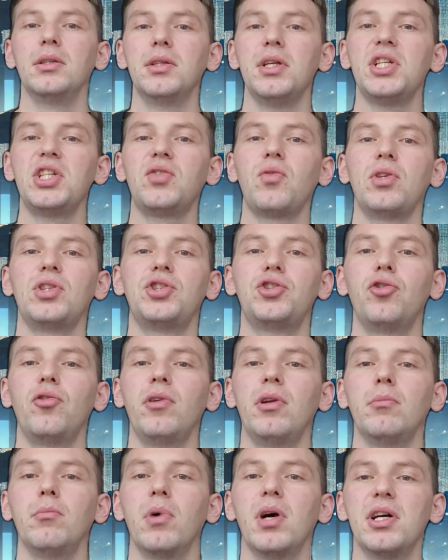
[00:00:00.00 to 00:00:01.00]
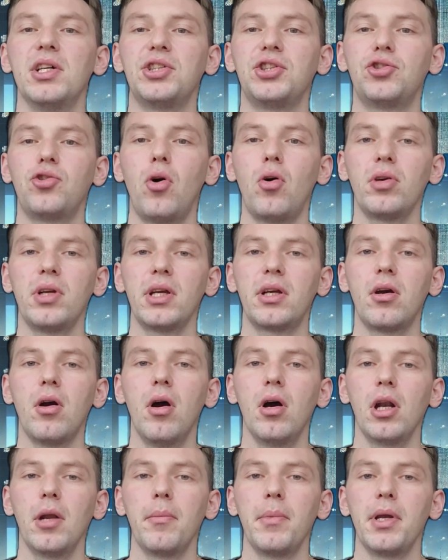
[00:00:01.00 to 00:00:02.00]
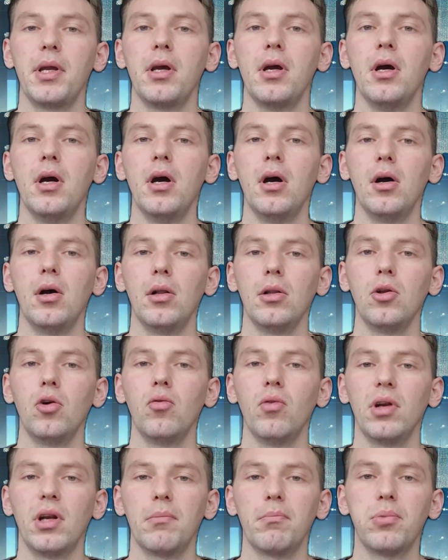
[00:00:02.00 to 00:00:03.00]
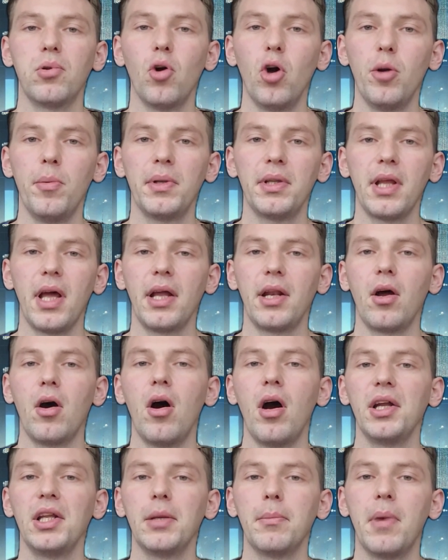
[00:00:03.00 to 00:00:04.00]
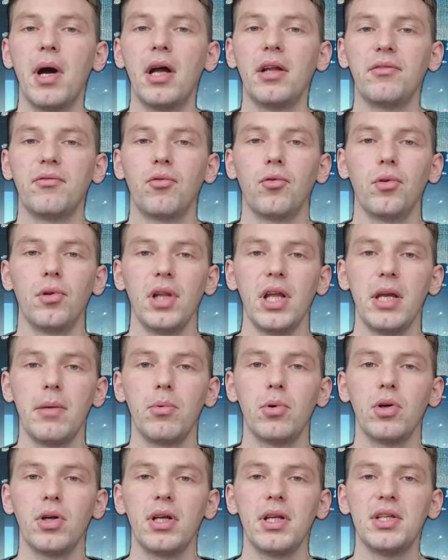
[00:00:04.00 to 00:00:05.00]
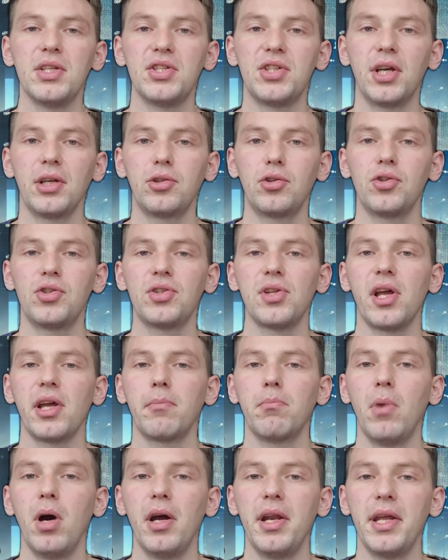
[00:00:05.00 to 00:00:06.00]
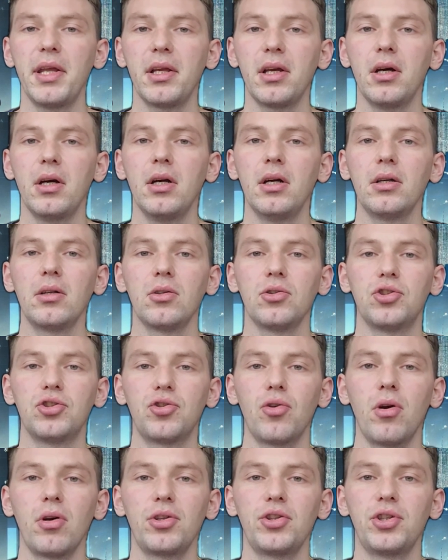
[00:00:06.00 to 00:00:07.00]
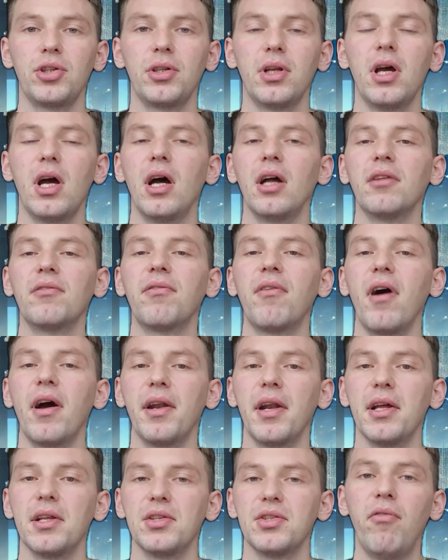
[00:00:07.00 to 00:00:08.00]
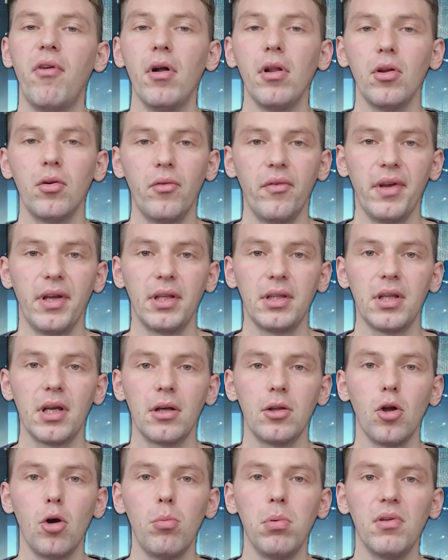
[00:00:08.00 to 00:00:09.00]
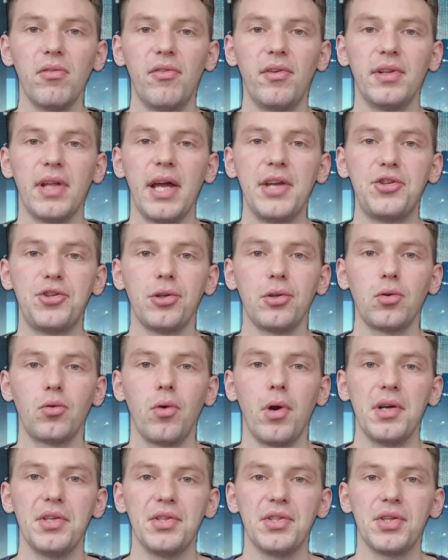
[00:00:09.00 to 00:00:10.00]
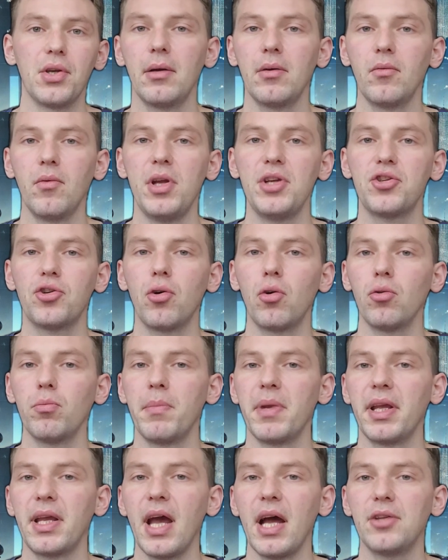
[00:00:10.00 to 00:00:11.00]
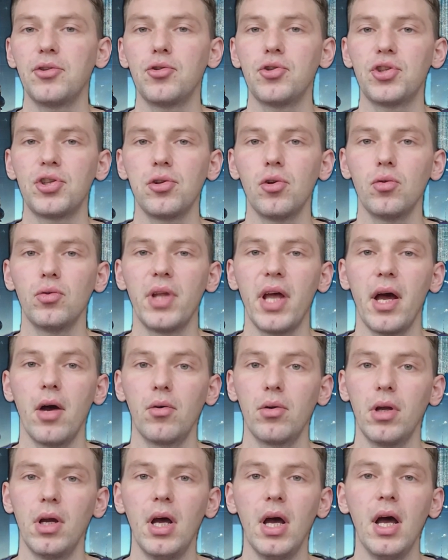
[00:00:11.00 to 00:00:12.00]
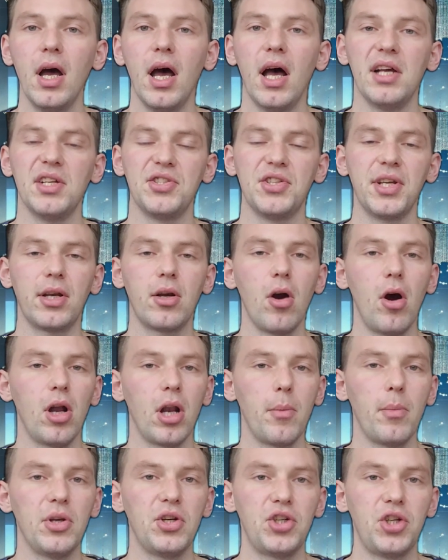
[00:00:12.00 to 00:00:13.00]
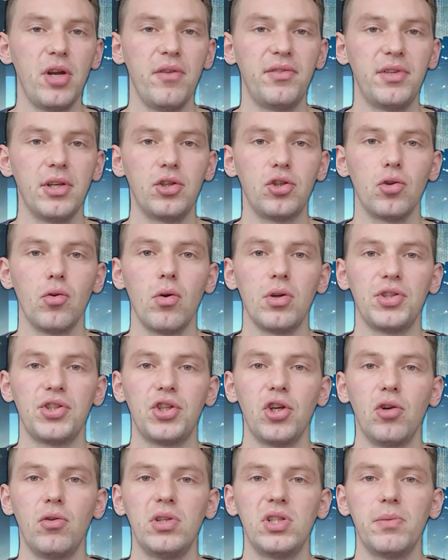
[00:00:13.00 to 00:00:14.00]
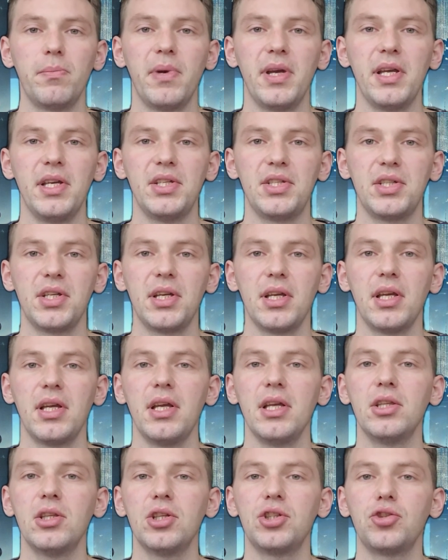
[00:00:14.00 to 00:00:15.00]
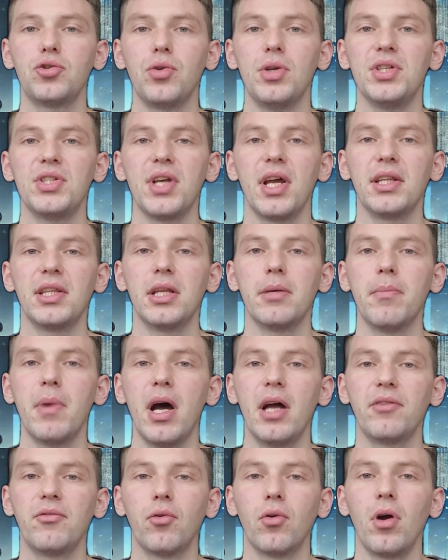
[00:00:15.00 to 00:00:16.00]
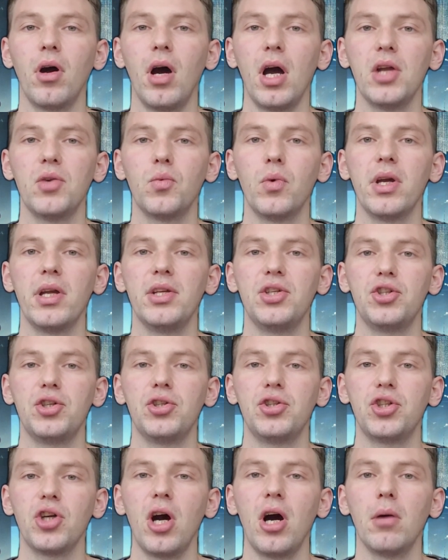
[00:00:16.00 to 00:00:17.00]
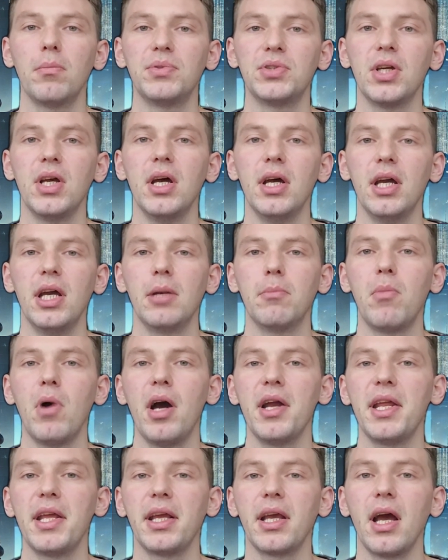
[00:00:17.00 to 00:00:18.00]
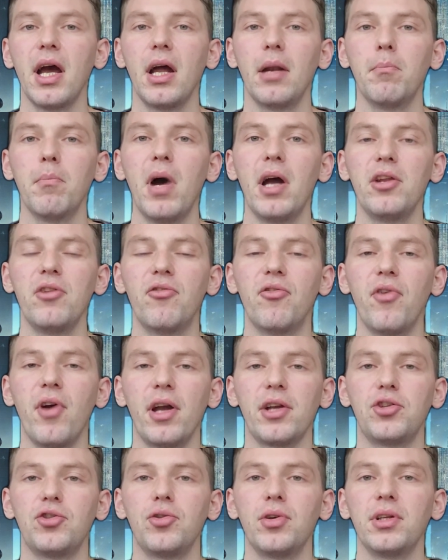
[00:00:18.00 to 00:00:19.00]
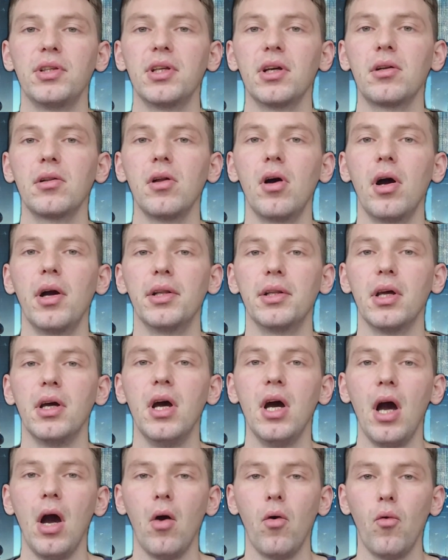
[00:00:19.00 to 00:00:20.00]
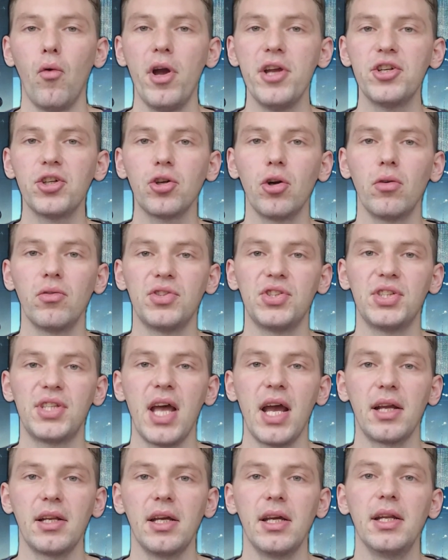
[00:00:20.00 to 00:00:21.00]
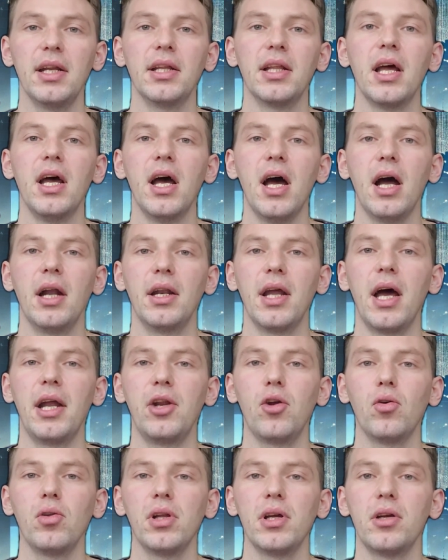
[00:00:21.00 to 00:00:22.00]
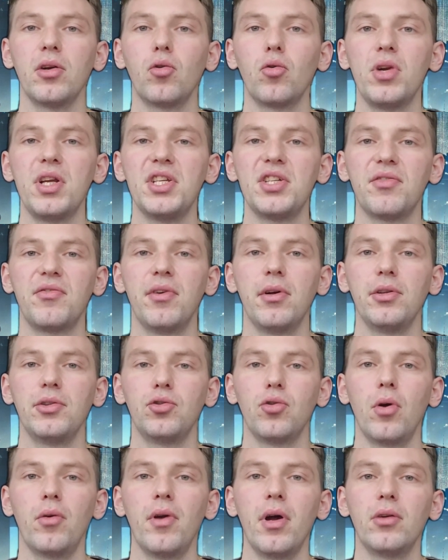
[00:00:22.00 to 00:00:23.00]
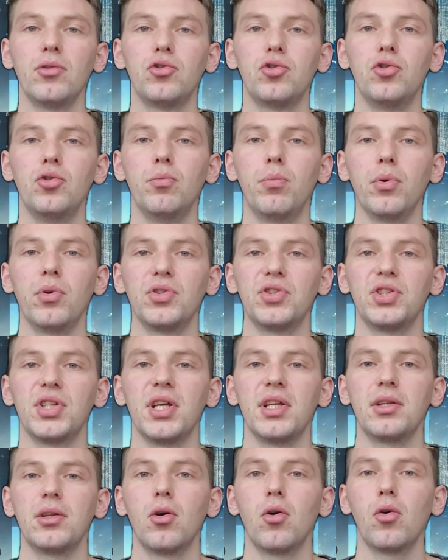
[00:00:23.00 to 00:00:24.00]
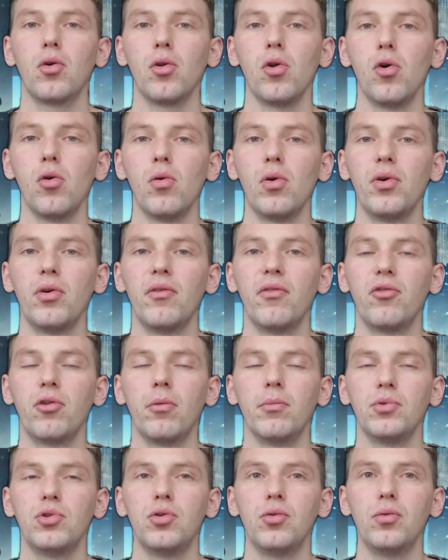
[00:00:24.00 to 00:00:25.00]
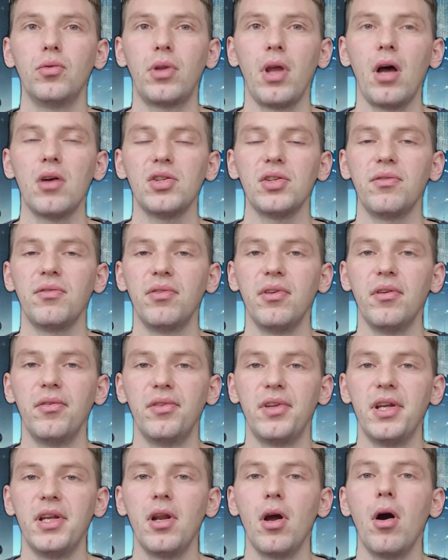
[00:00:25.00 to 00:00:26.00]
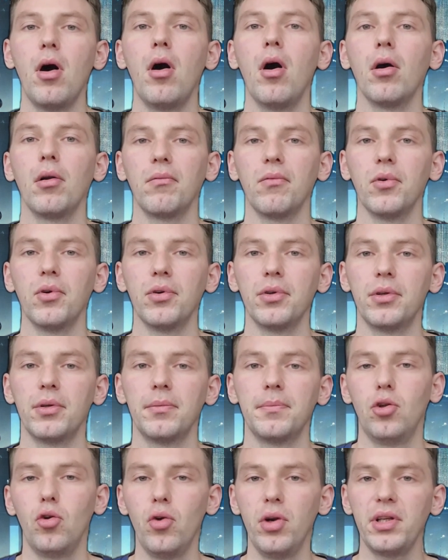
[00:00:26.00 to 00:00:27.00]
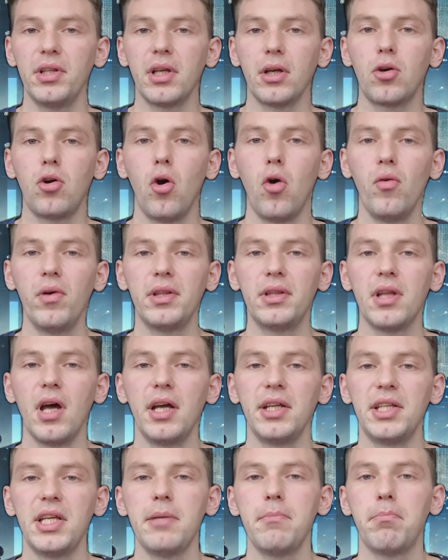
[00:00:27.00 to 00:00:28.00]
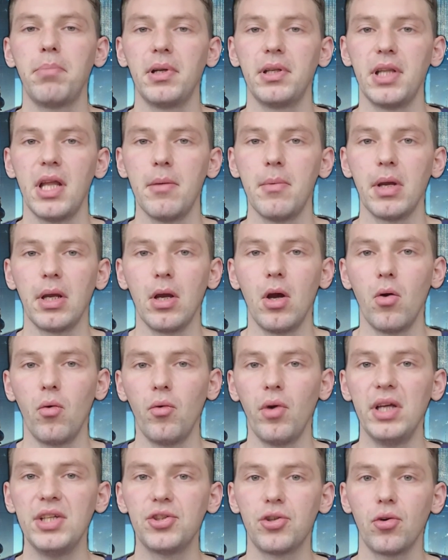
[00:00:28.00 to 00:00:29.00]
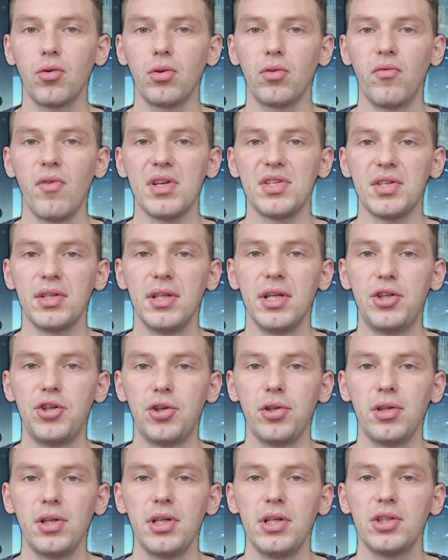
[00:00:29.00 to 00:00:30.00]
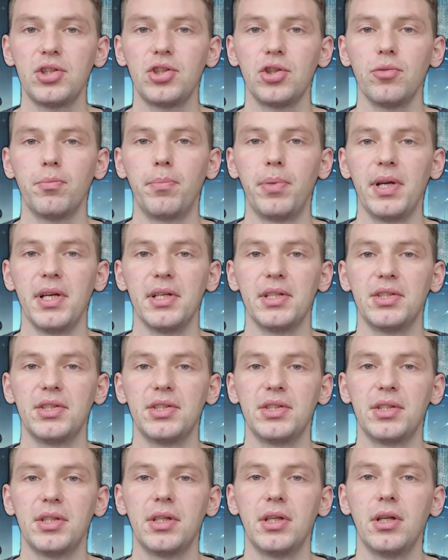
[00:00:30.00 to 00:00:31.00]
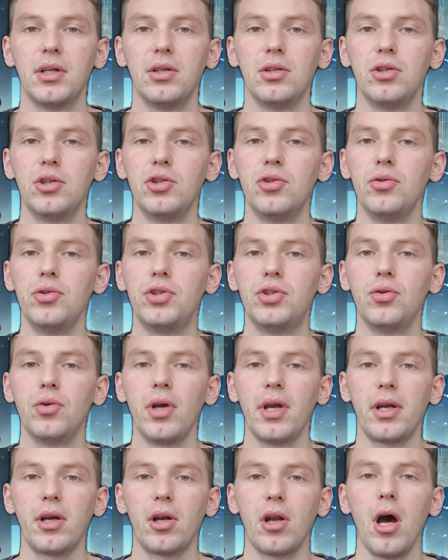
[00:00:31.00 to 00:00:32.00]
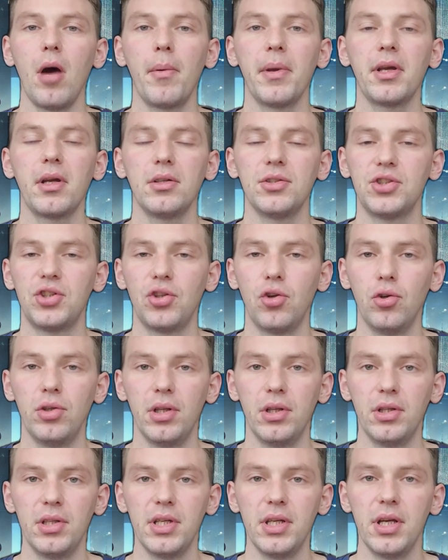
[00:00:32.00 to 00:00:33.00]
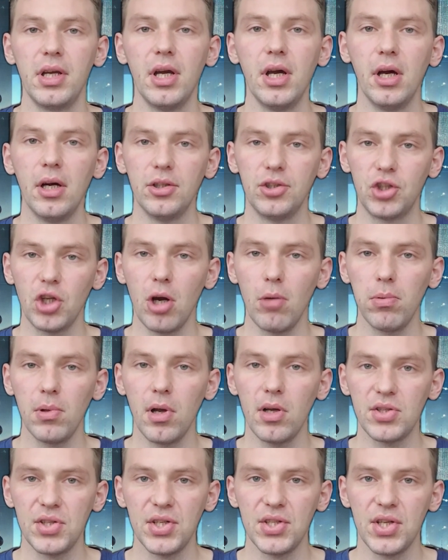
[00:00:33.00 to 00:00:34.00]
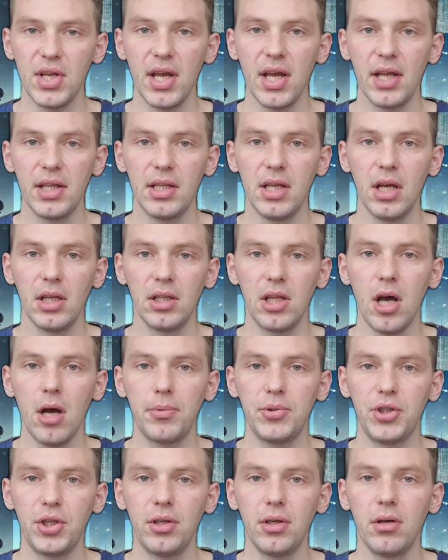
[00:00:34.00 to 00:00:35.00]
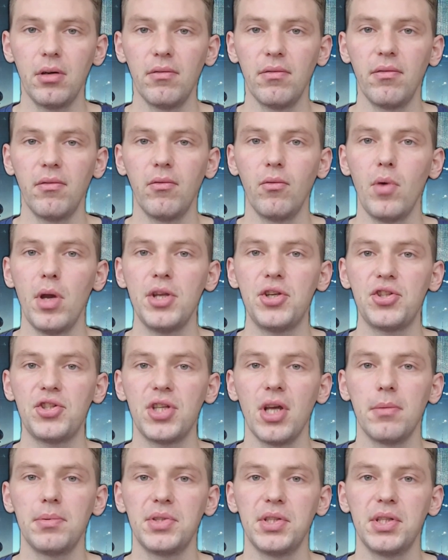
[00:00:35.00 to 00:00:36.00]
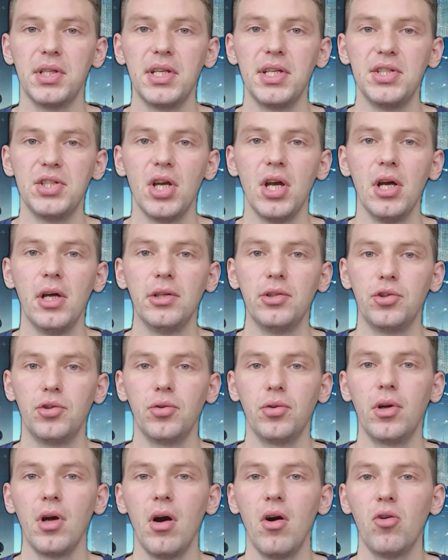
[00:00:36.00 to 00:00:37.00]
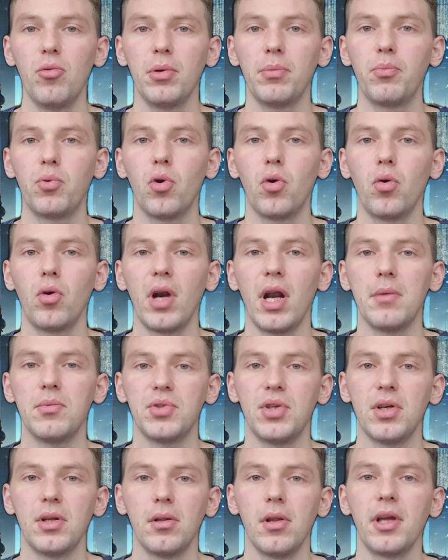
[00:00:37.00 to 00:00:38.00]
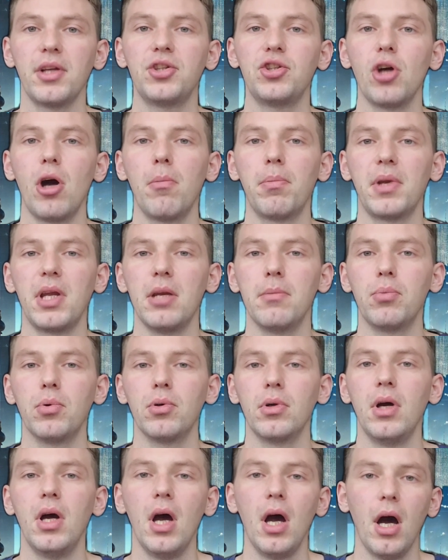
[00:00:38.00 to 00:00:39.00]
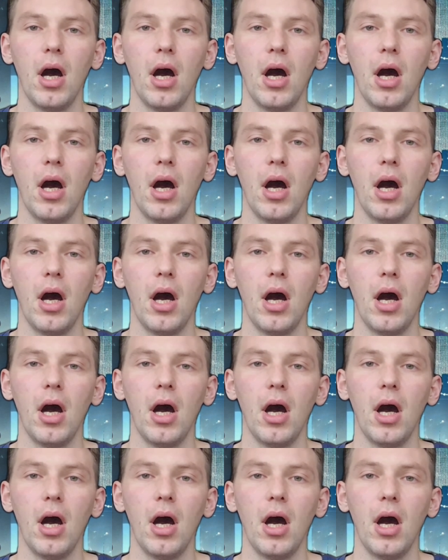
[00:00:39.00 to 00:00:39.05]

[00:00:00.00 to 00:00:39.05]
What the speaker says: This was driven by a strong economy, low unemployment, and high demand for labor in sectors like mining, construction, and finance. Following the global financial crisis, wage growth began to slow down as the economy shifted towards service-based industries and demand for high-wage jobs in mining and manufacturing declined. Wage growth stagnated. An annual increase fell to around 2% or lower from 2015 onward. During the COVID-19 pandemic, wage growth was initially suppressed due to economic uncertainty, job losses, and the adoption of wage subsidies through government programs like JobKeeper.